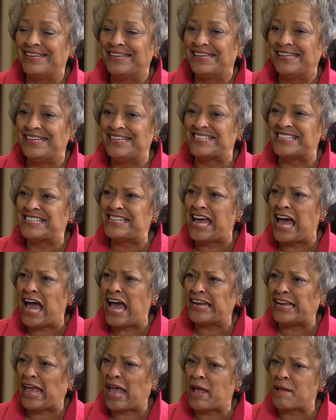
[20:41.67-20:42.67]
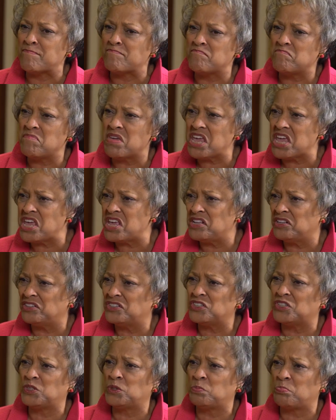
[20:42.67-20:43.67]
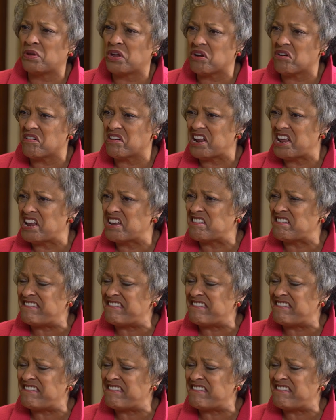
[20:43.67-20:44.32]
is not a mean-spirited,